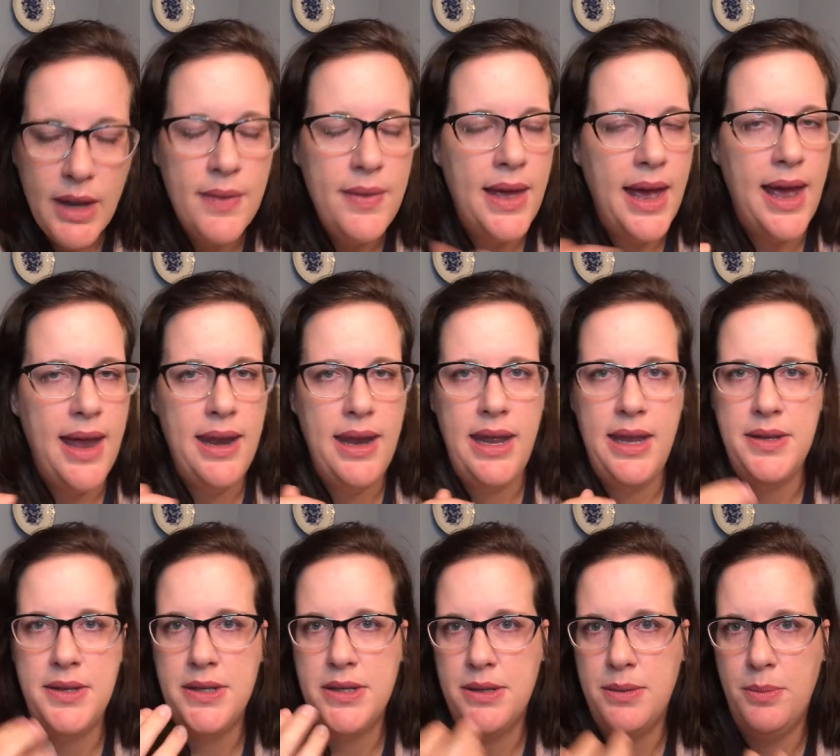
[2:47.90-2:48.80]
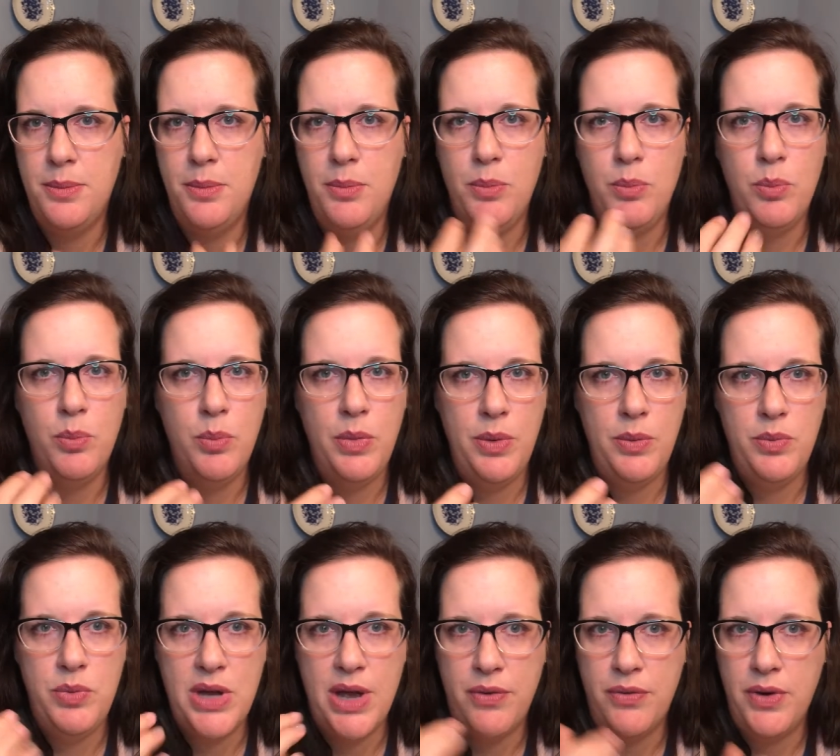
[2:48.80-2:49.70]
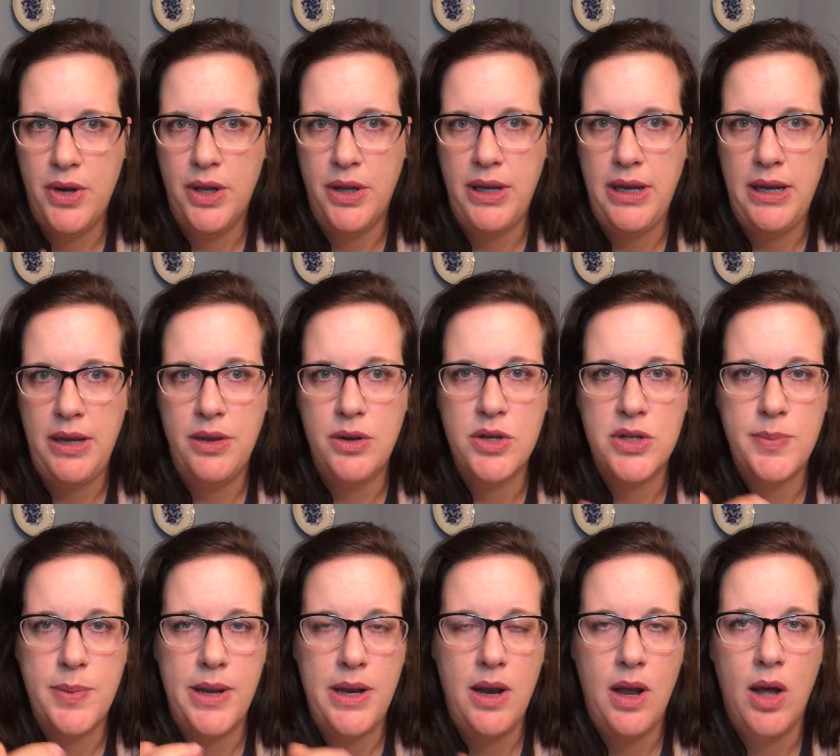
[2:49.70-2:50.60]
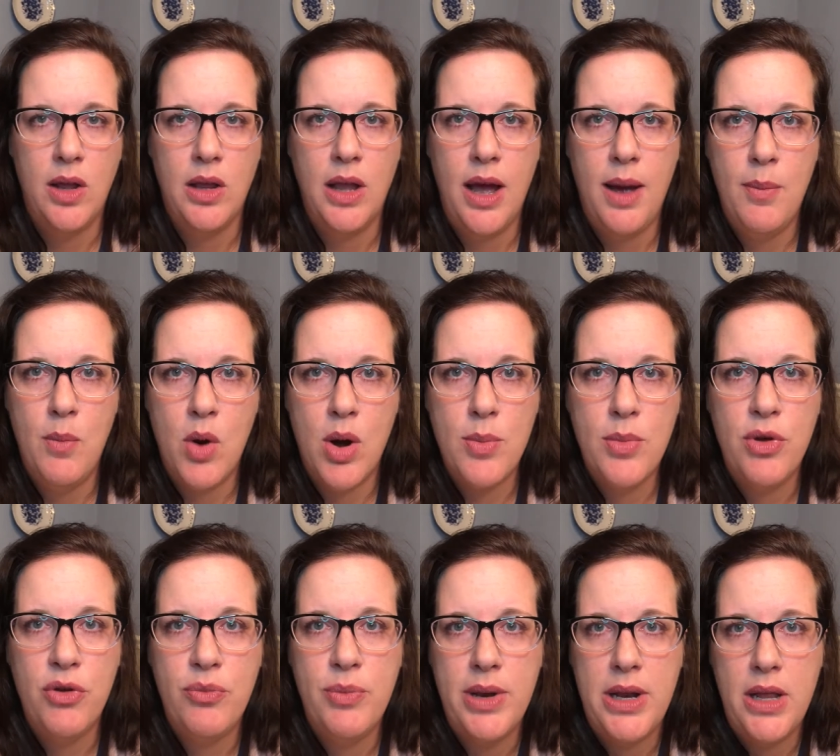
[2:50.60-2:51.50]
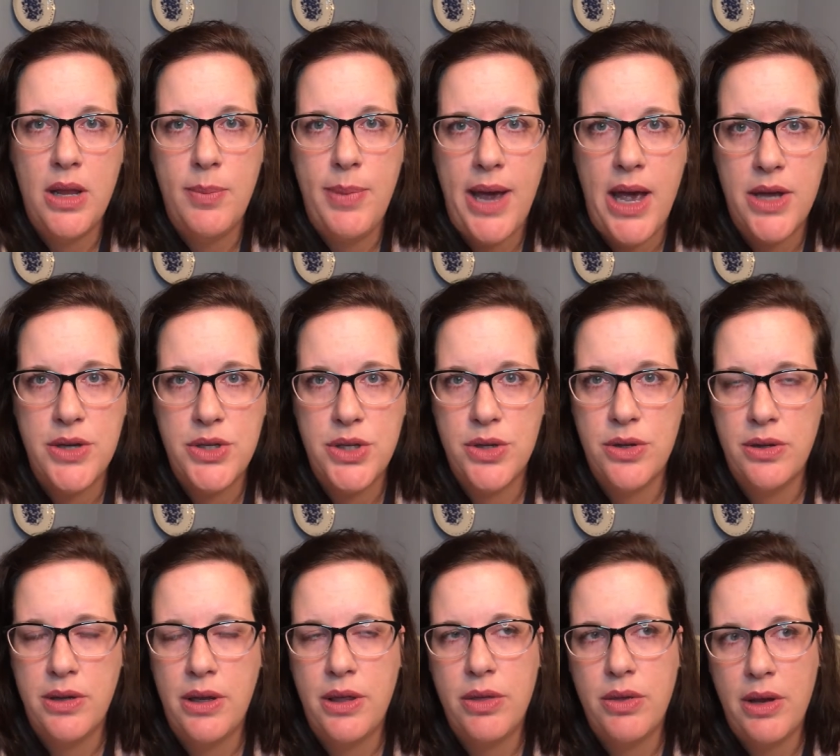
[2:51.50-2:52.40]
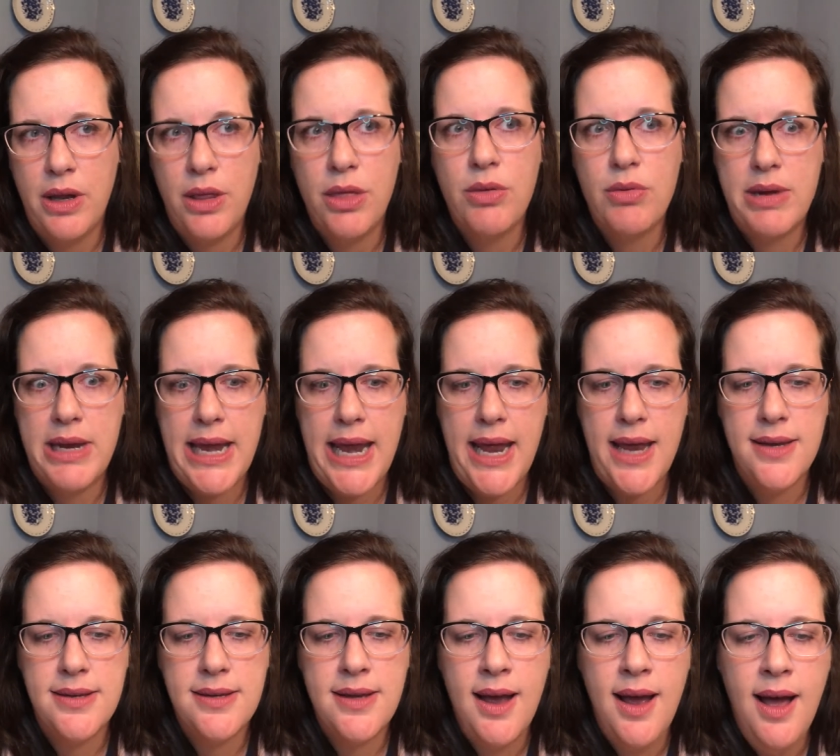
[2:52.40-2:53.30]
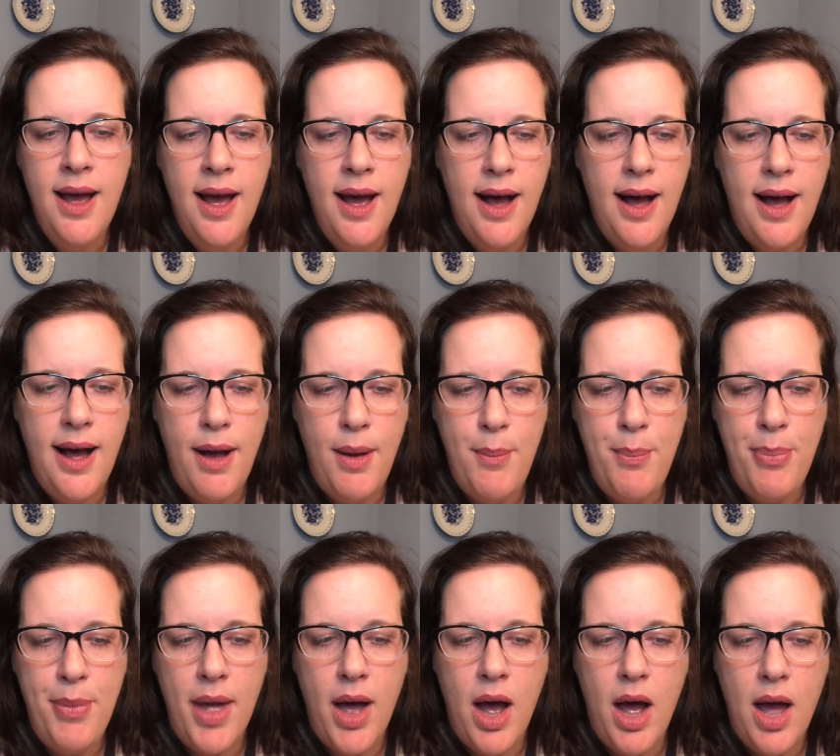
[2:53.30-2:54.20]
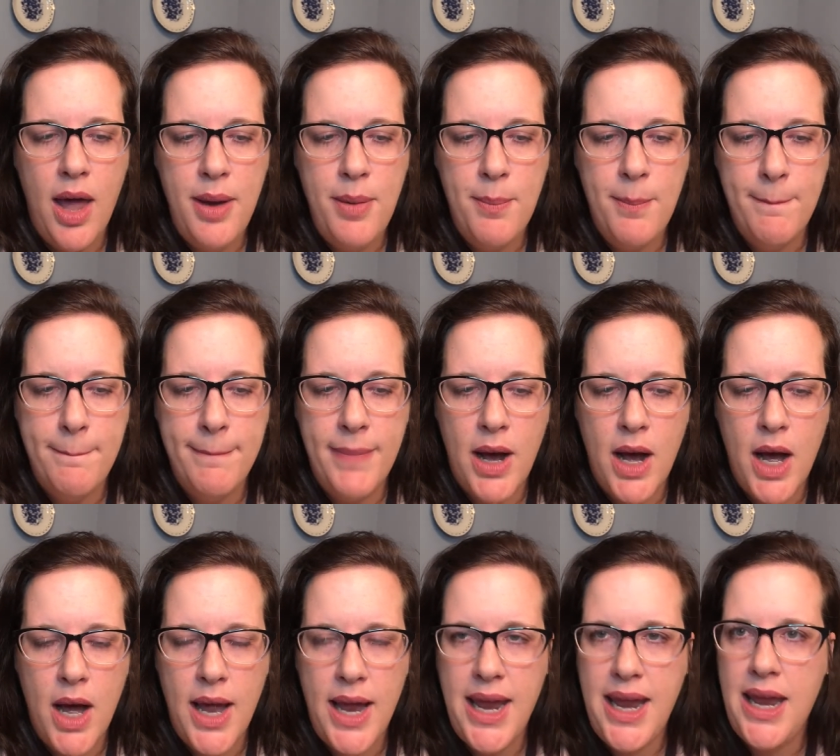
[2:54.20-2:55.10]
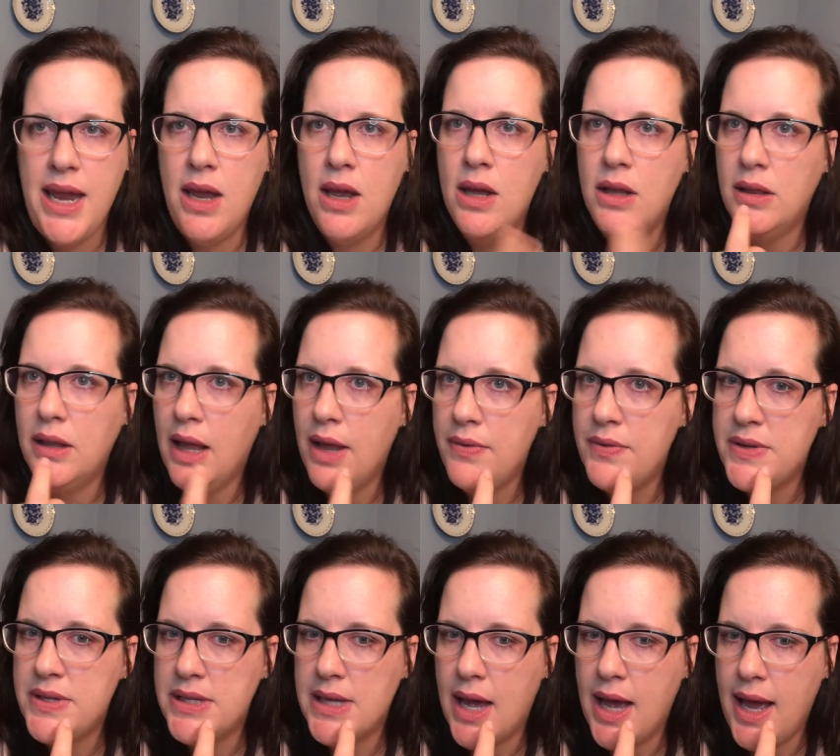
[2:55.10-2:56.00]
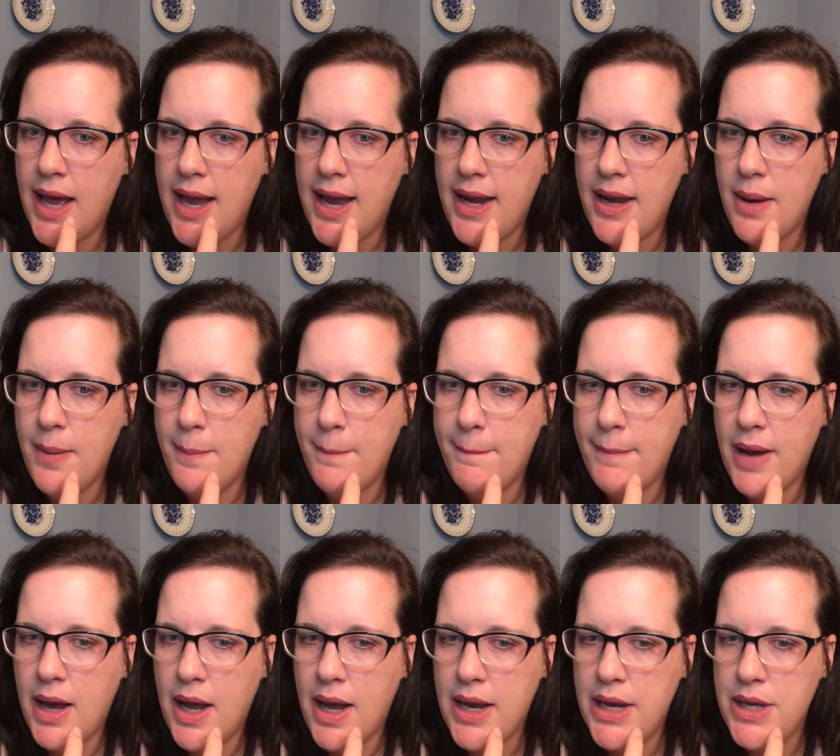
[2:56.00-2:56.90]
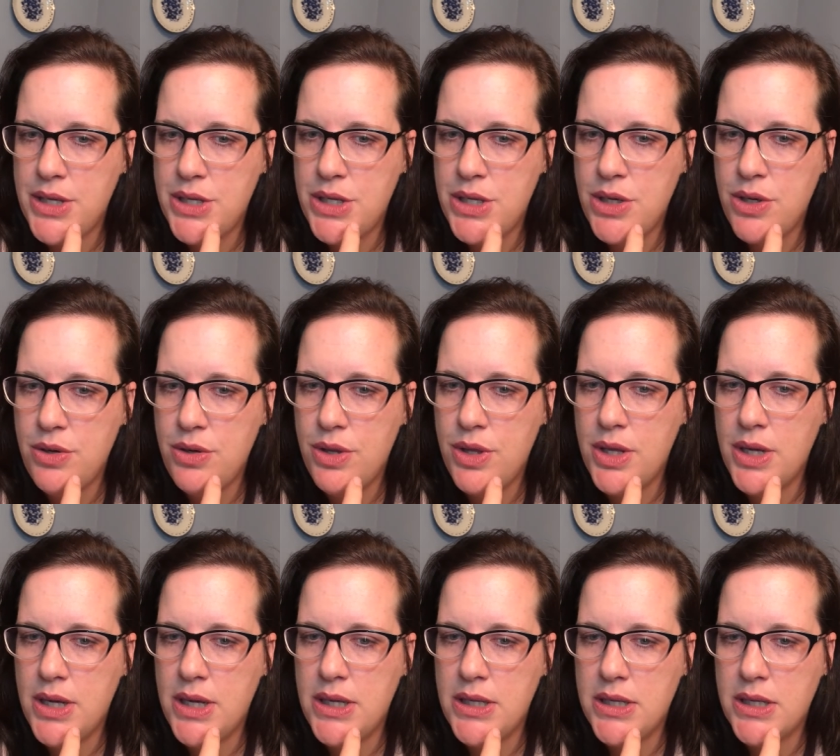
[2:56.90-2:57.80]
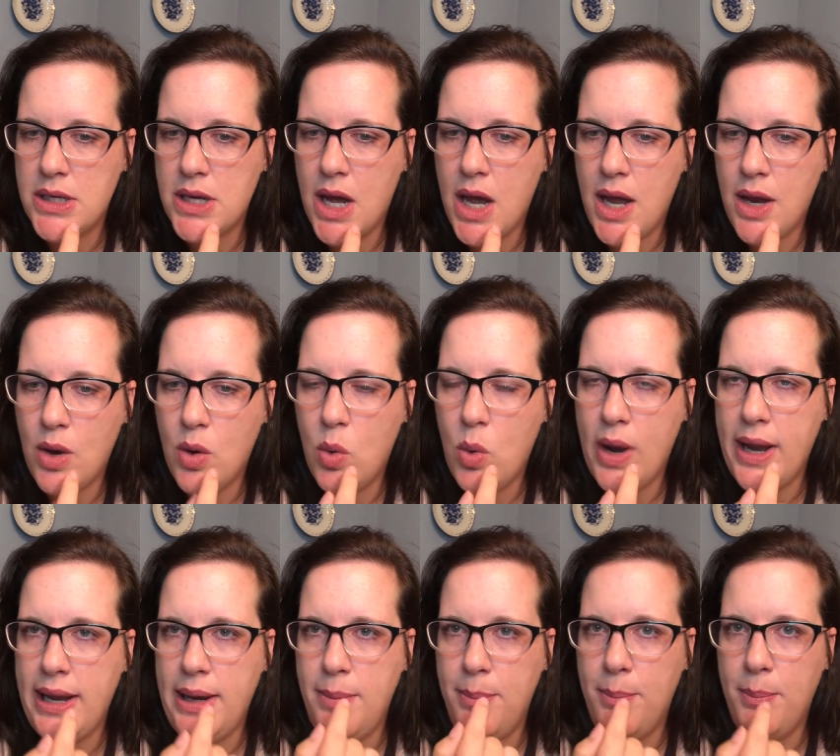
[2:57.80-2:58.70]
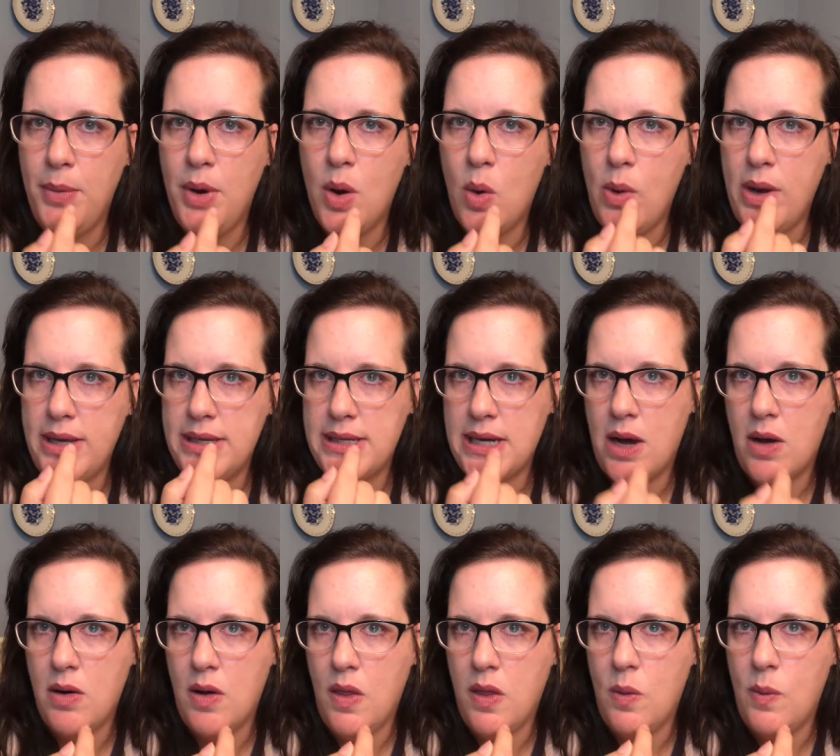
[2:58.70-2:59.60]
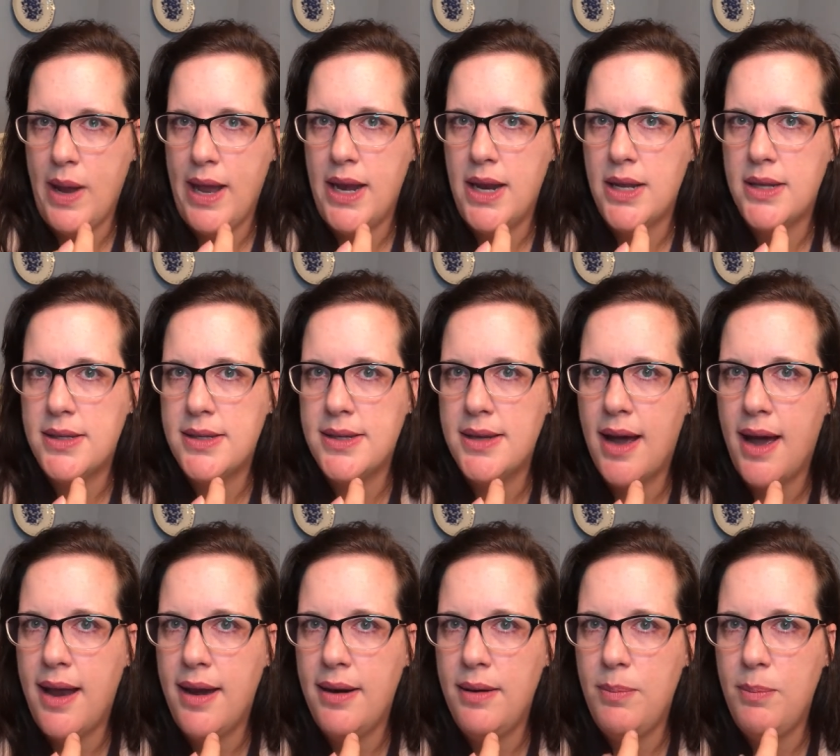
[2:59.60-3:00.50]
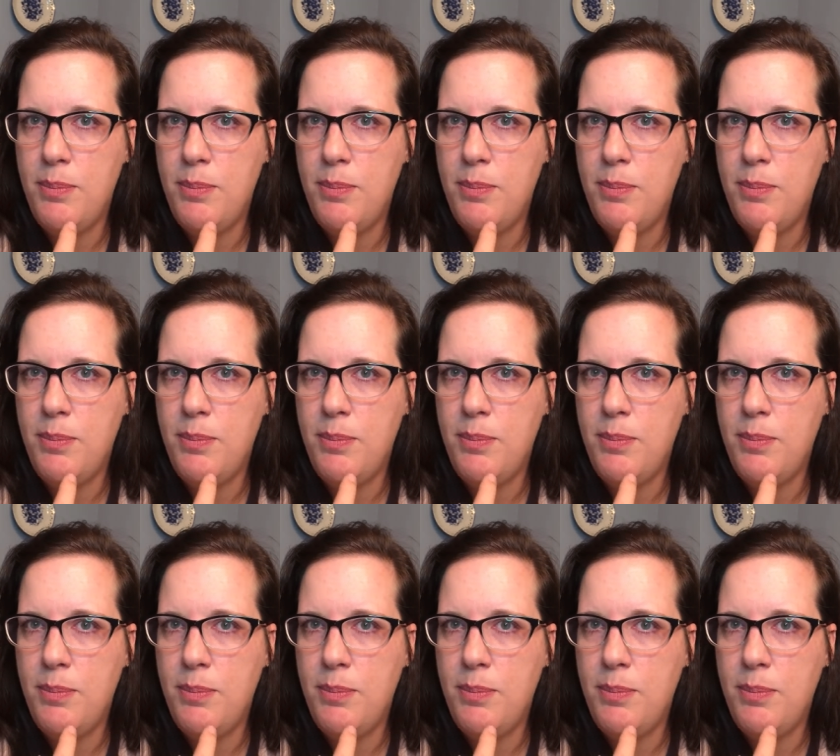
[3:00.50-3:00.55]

that it's definitely, there's been a lot more movement in the past like, like three days. Um, on my left side, my tooth is not quite going down all the way and it's not